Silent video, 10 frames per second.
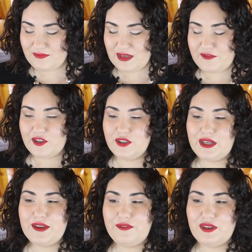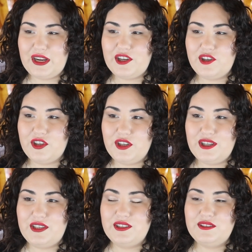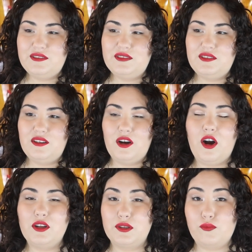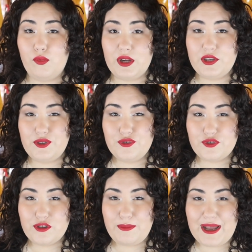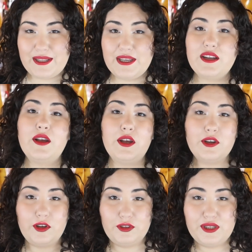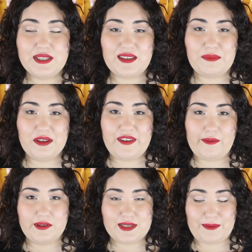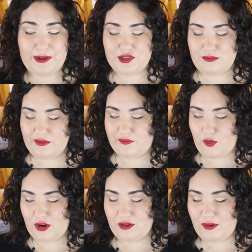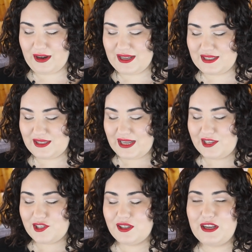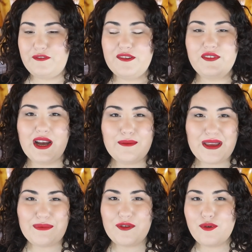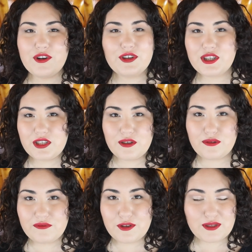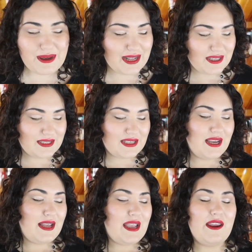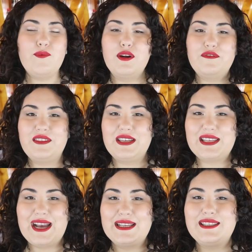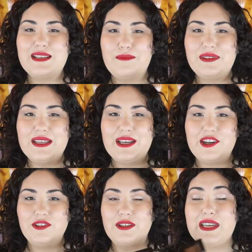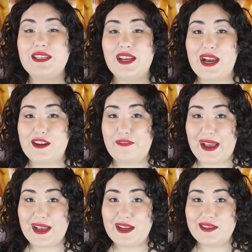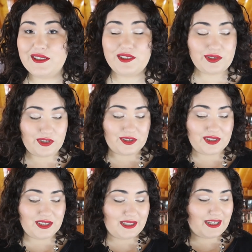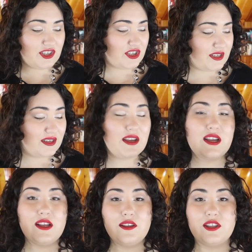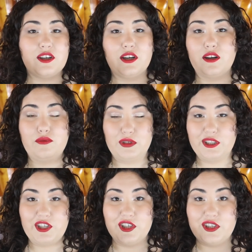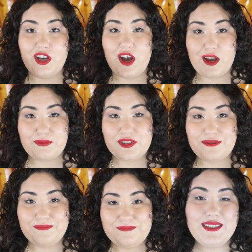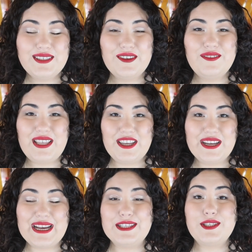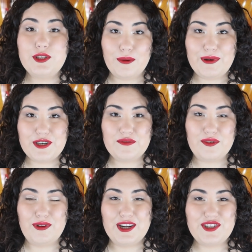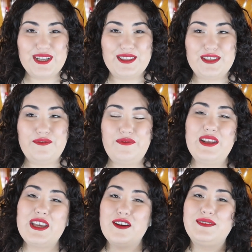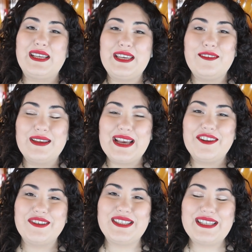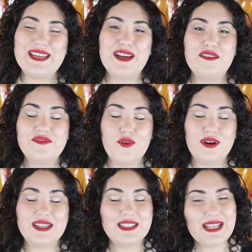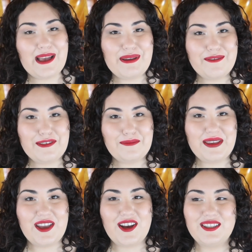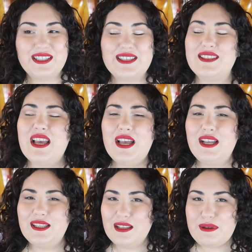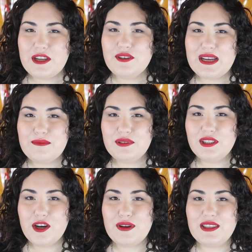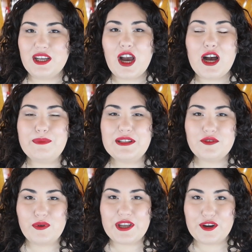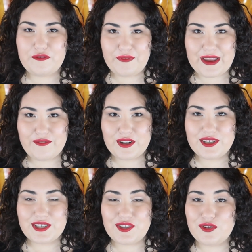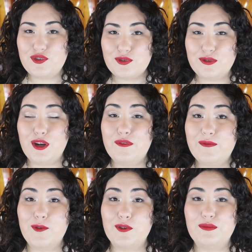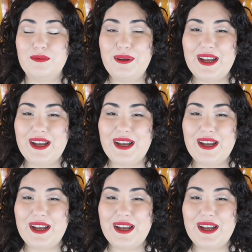if you're looking for a good all-in-one neutral palette, go look at some of the favorites that I mentioned before, whereas these are, if you've got maybe one or two of those palettes and one of these has something that you're looking to kind of add to your collection, they're a really good option. So thank you guys so much for watching this video. Thank you again, Christina, for collabing with me on this. Let me know down below in the comments what your favorite neutral affordable